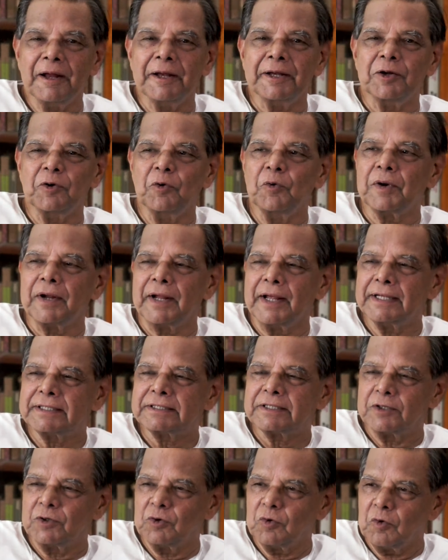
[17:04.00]
A new
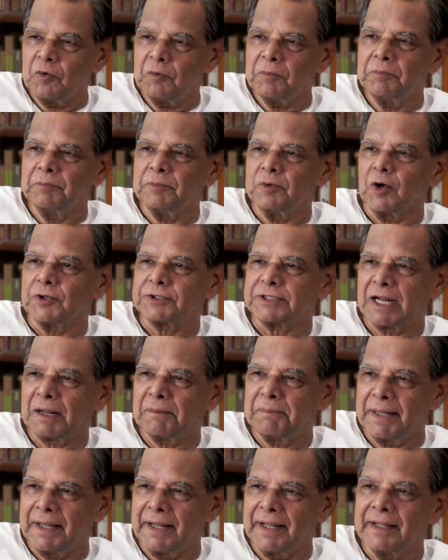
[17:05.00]
race, new
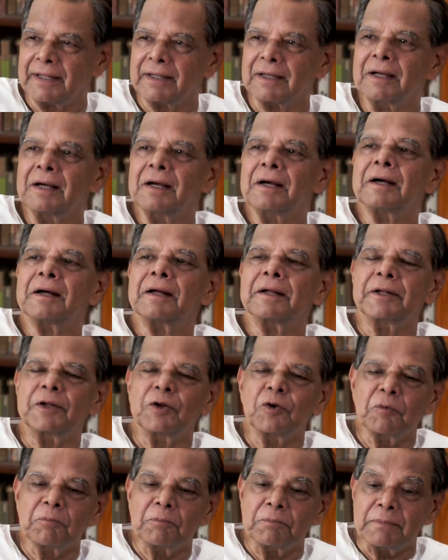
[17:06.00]
Gnostic being,
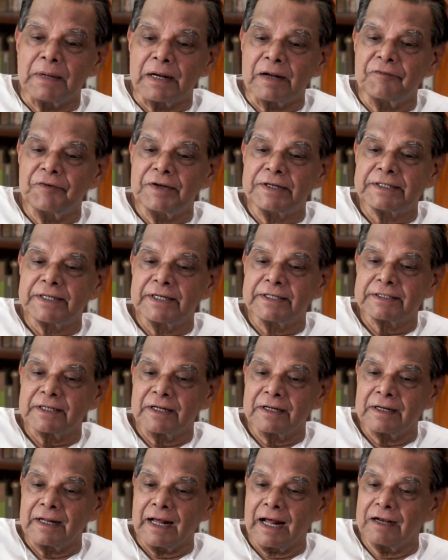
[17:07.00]
new
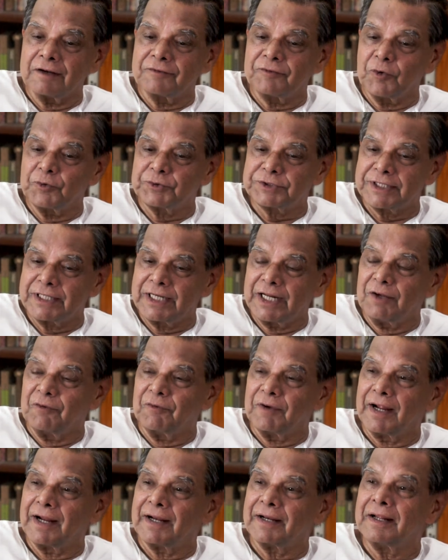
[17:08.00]
manifestation, unforeseen
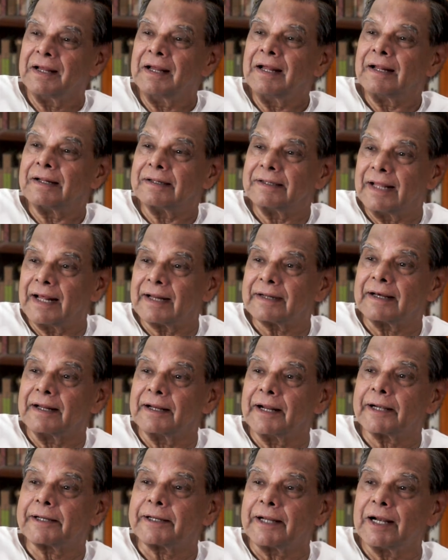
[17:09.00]
event, they are
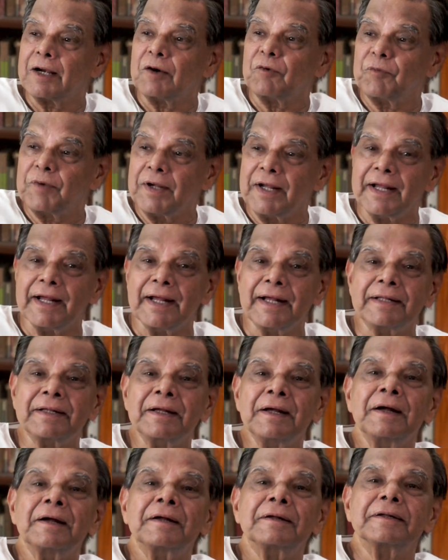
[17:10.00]
connected with
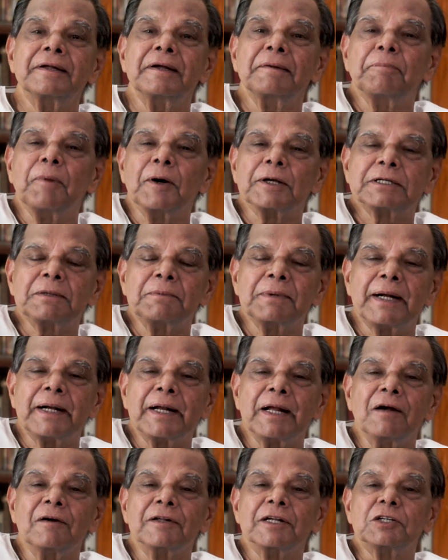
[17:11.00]
the
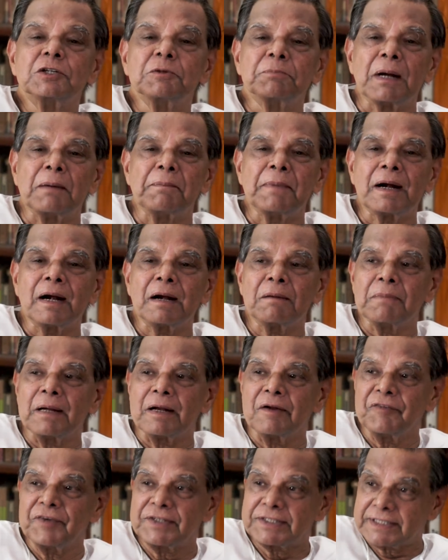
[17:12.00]
possibility of the supramental
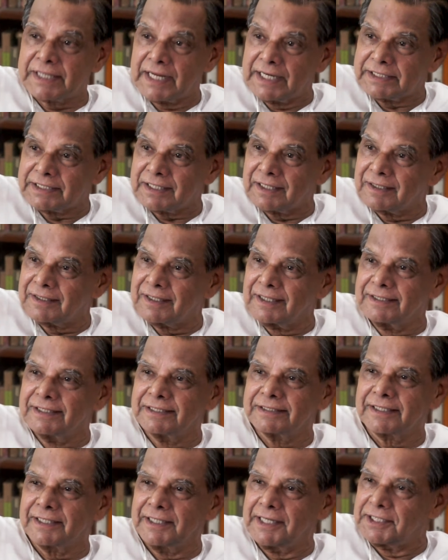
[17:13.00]
manifestation in
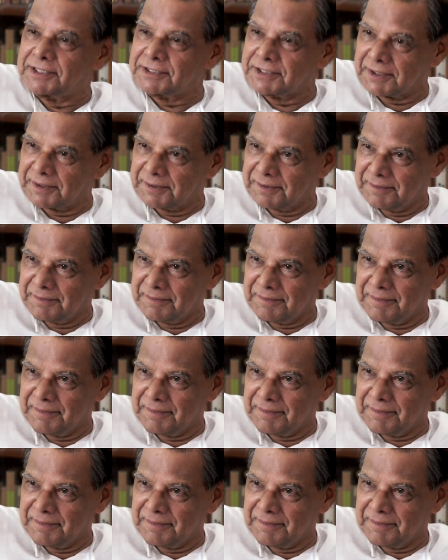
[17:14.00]
this creation.